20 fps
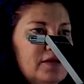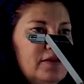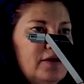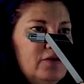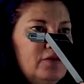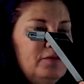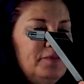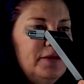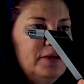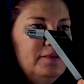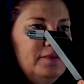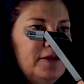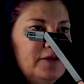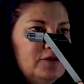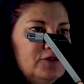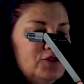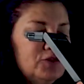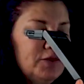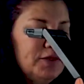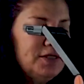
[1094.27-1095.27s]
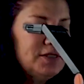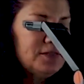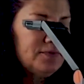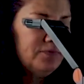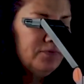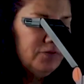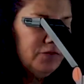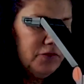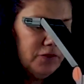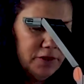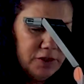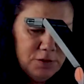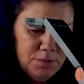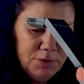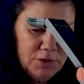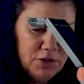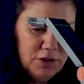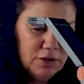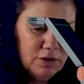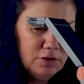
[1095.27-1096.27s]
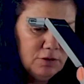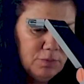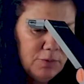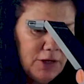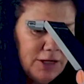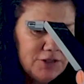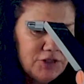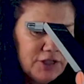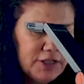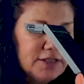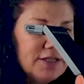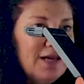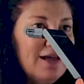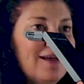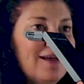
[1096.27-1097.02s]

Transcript: that would be a better choice for this particular project.